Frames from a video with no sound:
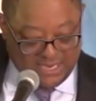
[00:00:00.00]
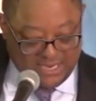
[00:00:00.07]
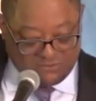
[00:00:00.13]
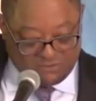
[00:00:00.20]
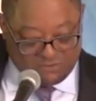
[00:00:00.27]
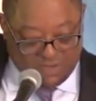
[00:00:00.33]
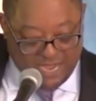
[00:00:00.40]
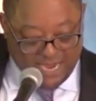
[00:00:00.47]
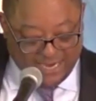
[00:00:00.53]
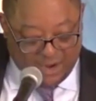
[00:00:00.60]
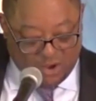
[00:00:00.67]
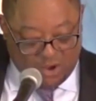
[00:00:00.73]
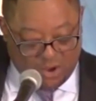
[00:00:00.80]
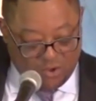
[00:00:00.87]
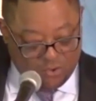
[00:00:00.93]
reminding
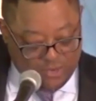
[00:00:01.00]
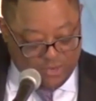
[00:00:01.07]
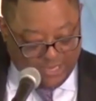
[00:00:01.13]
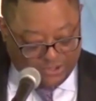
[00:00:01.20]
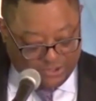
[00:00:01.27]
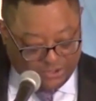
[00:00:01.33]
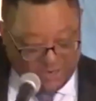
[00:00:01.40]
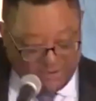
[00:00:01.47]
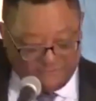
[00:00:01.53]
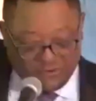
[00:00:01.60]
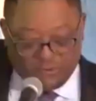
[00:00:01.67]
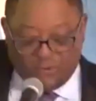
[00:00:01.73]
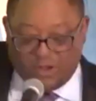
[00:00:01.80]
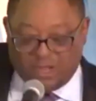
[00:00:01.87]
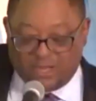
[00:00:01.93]
all who enter
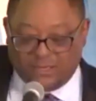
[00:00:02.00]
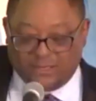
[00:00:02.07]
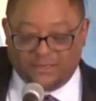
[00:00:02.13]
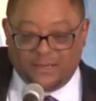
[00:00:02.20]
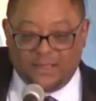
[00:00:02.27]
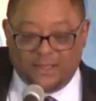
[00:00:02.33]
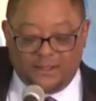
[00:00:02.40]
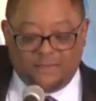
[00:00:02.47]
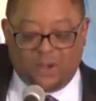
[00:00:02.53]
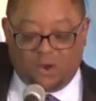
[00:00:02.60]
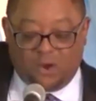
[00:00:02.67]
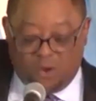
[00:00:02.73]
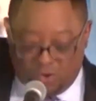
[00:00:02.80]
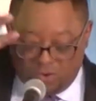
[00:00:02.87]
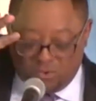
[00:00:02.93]

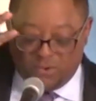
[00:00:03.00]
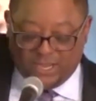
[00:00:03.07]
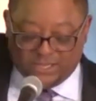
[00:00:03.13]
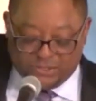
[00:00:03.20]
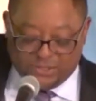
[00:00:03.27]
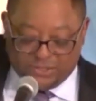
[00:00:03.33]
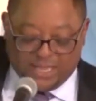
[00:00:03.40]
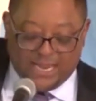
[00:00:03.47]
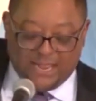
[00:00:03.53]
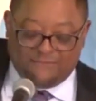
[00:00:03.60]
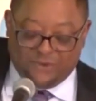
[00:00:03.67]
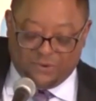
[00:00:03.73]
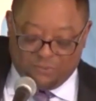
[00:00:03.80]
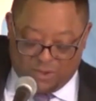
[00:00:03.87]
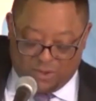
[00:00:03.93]
that
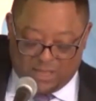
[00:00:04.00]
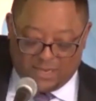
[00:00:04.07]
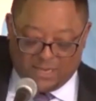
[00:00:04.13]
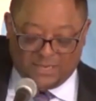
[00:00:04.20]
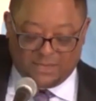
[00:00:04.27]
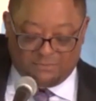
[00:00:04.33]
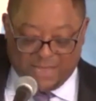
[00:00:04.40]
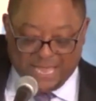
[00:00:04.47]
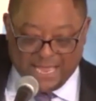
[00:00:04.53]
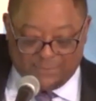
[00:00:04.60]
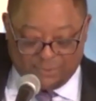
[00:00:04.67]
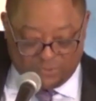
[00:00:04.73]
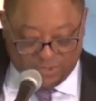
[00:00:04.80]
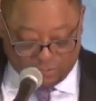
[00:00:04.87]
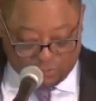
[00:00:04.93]
everyone in the Bible
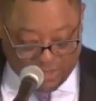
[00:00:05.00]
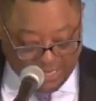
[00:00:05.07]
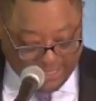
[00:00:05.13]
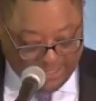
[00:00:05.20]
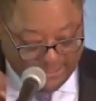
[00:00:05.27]
was white